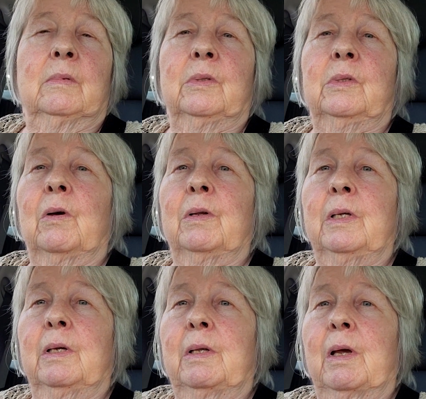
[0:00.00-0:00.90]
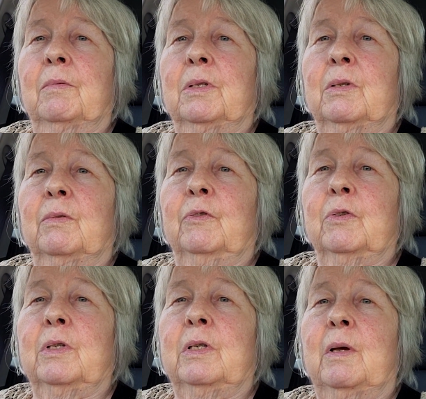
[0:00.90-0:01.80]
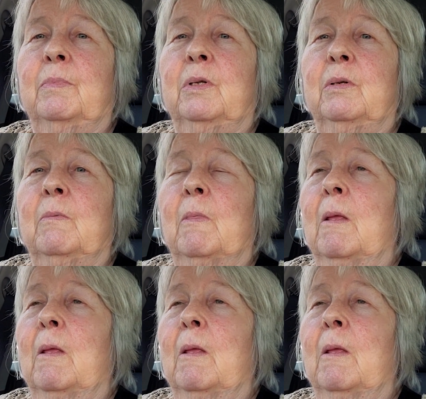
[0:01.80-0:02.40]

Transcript: So it did. That was the first step to